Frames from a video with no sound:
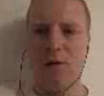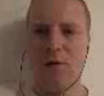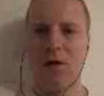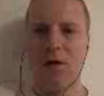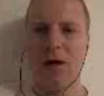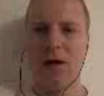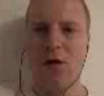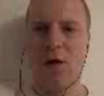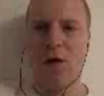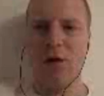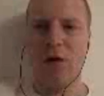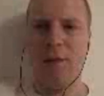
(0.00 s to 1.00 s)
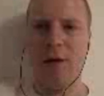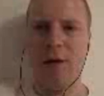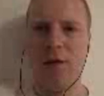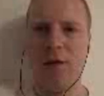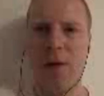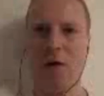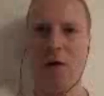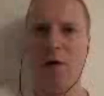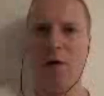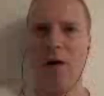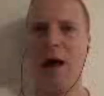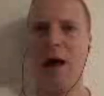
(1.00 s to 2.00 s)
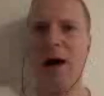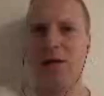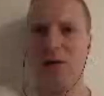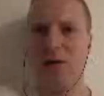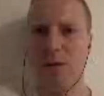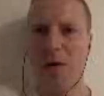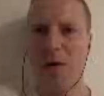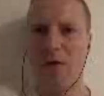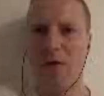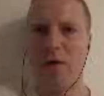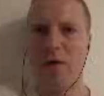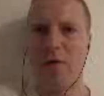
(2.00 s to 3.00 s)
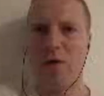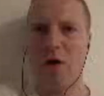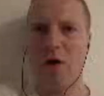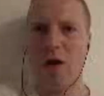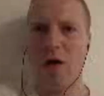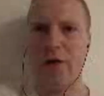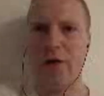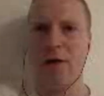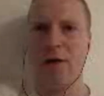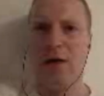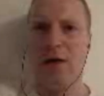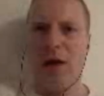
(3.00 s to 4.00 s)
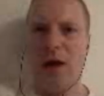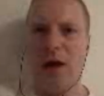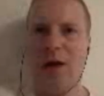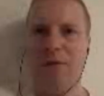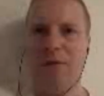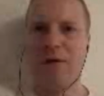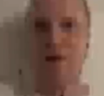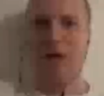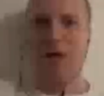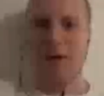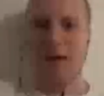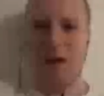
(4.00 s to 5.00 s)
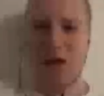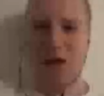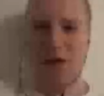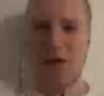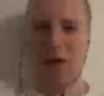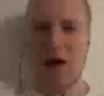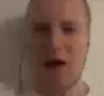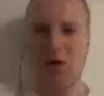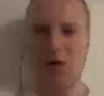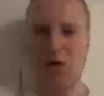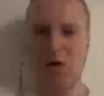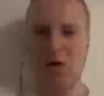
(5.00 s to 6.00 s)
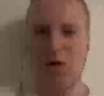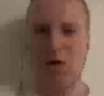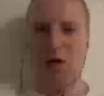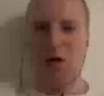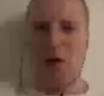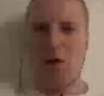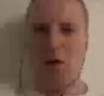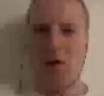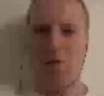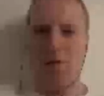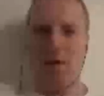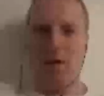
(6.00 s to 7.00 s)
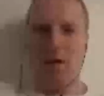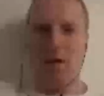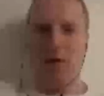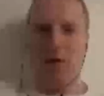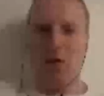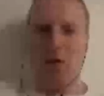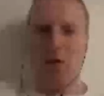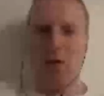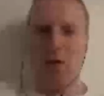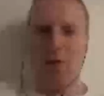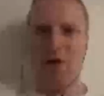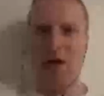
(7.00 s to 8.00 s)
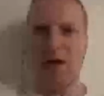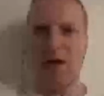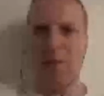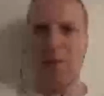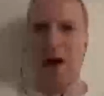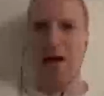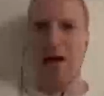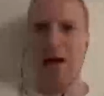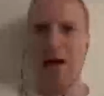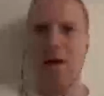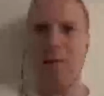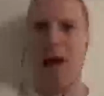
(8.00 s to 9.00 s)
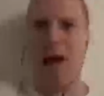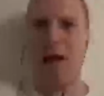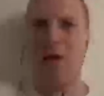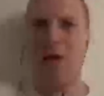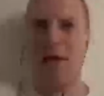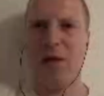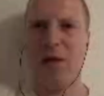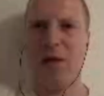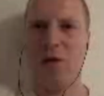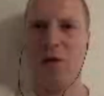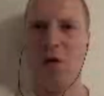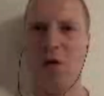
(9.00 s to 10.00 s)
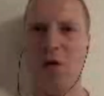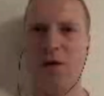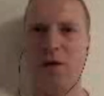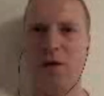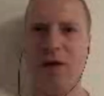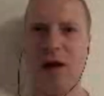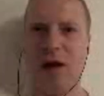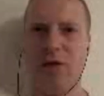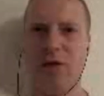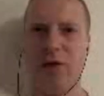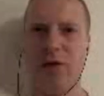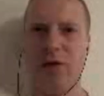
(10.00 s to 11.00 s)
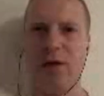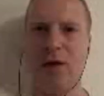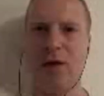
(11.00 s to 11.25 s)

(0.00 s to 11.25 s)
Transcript: world economic dominant power relies on the power of the dollar. Ever since the creation of so-called fiat money and abandonment of the golden standard,